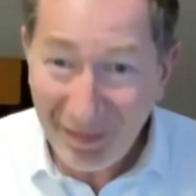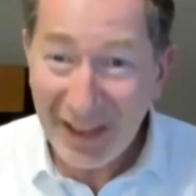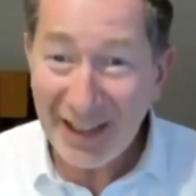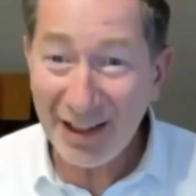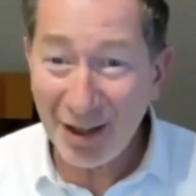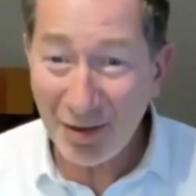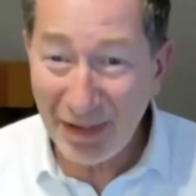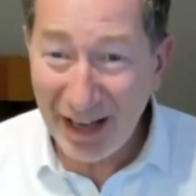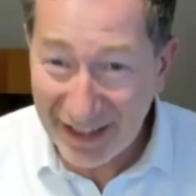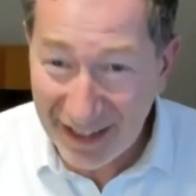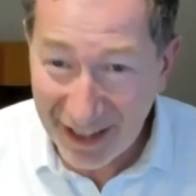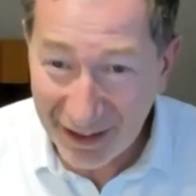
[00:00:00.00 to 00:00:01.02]
in our
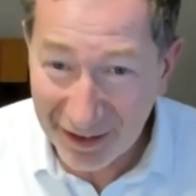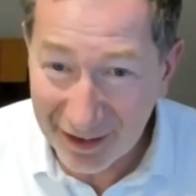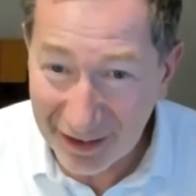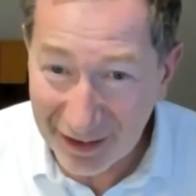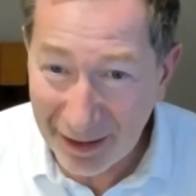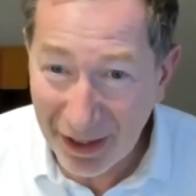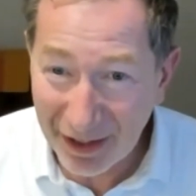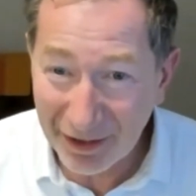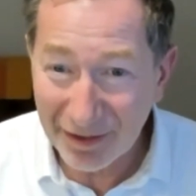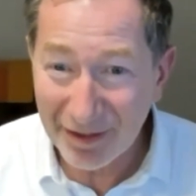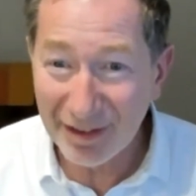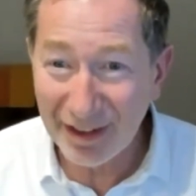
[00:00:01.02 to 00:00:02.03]
blacked out limo
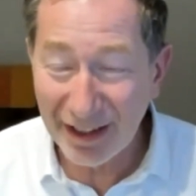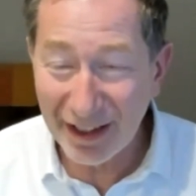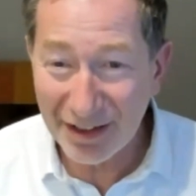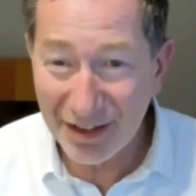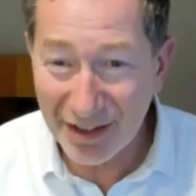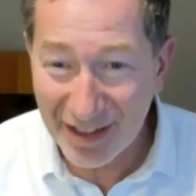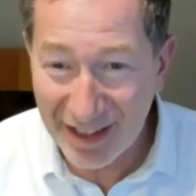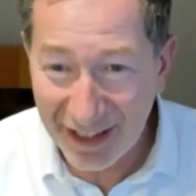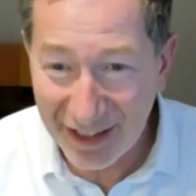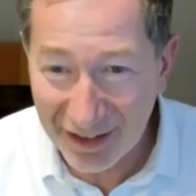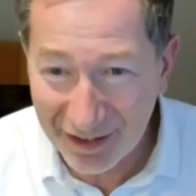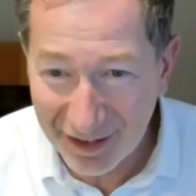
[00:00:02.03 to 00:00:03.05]
to
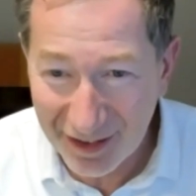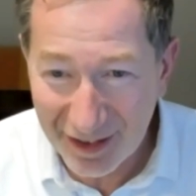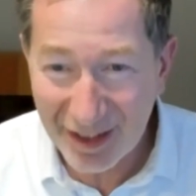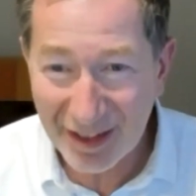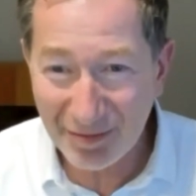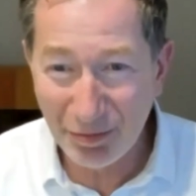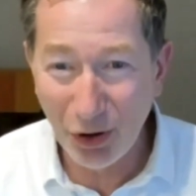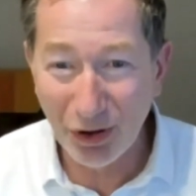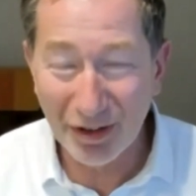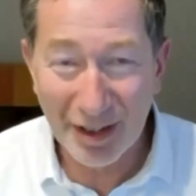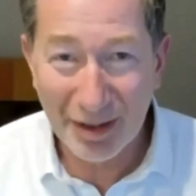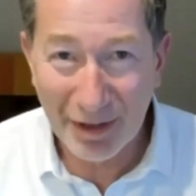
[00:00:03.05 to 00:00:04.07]
said
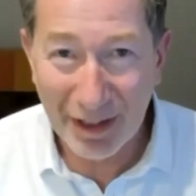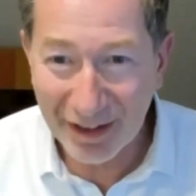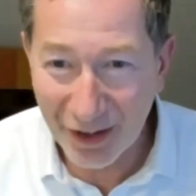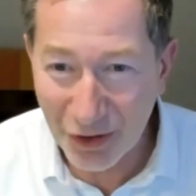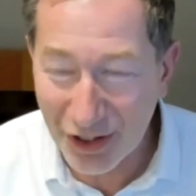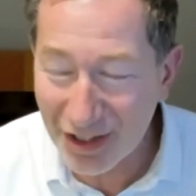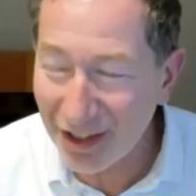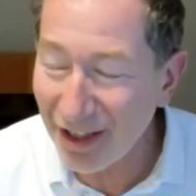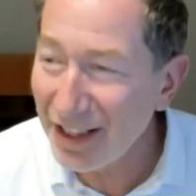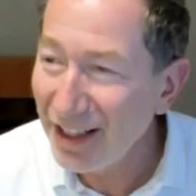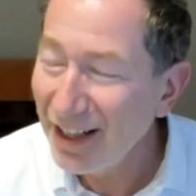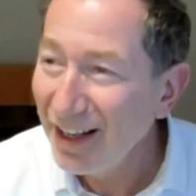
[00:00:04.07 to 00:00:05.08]
spot in the middle of the
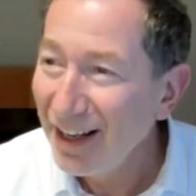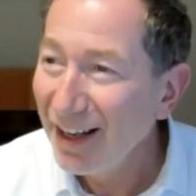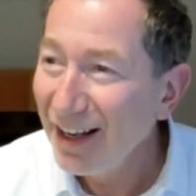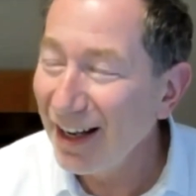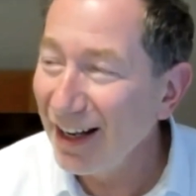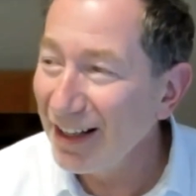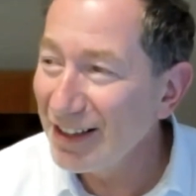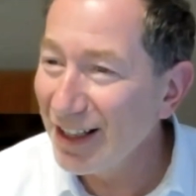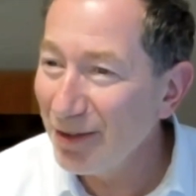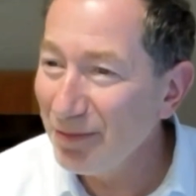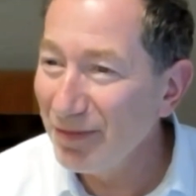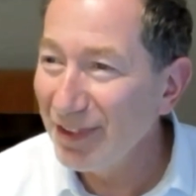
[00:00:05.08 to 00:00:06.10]
countryside,
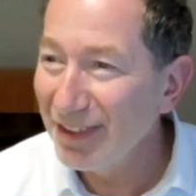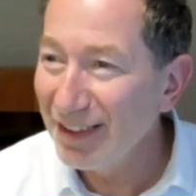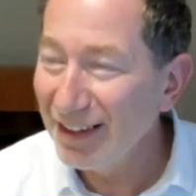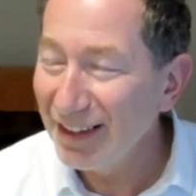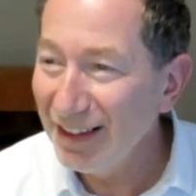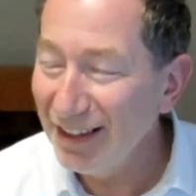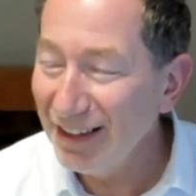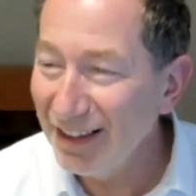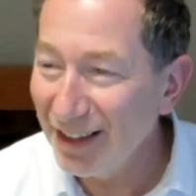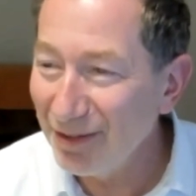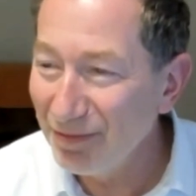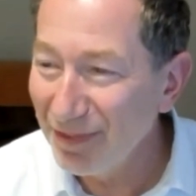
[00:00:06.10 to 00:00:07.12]
and he
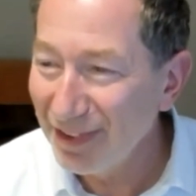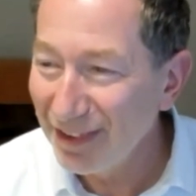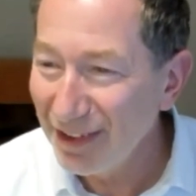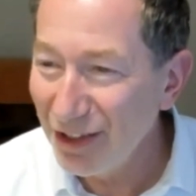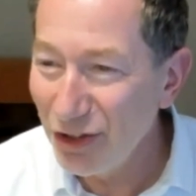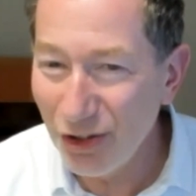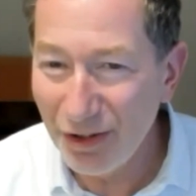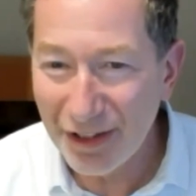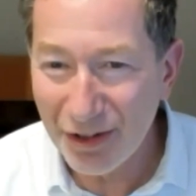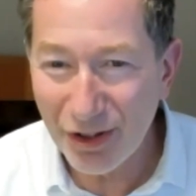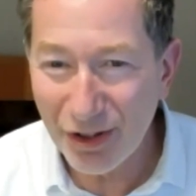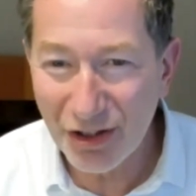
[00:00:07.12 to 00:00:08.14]
duly
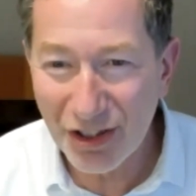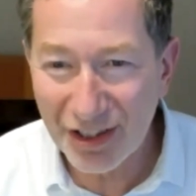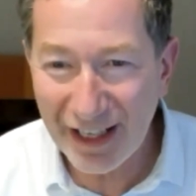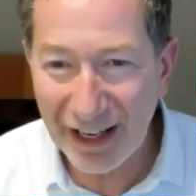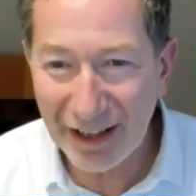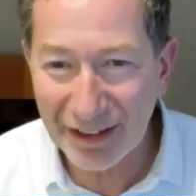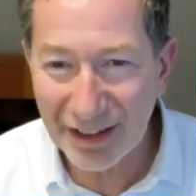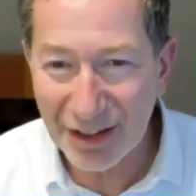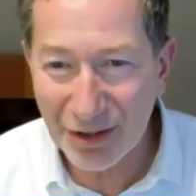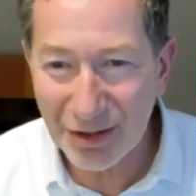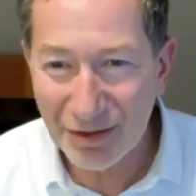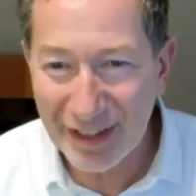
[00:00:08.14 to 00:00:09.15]
trudged down these
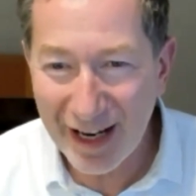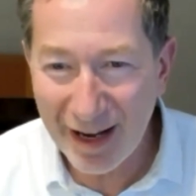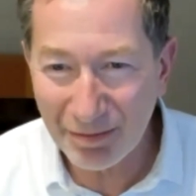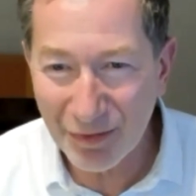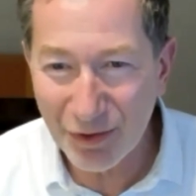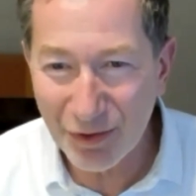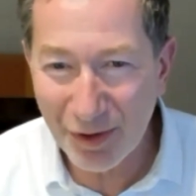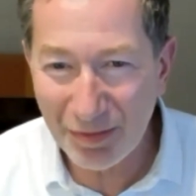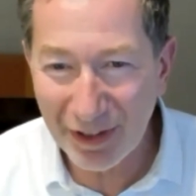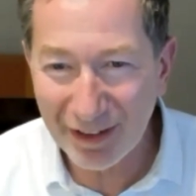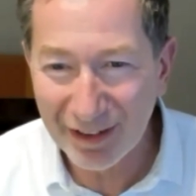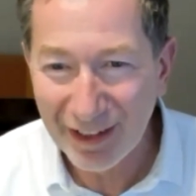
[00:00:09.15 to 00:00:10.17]
sort of damp,
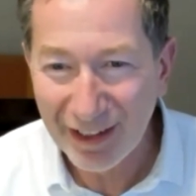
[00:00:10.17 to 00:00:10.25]
dripping